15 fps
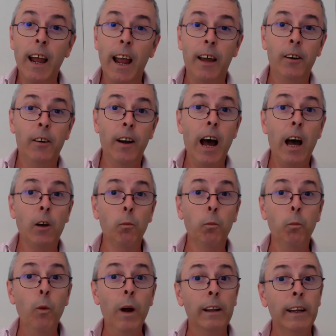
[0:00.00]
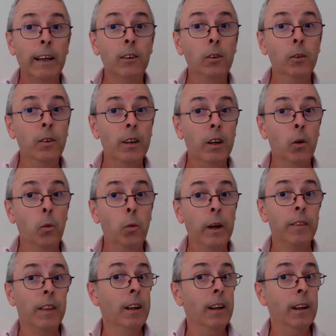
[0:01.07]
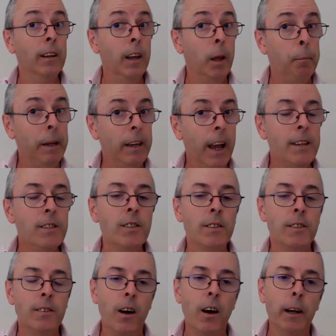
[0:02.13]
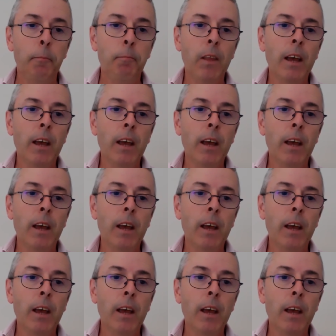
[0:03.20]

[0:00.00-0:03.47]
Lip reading: and are not willing to deal with limitations on.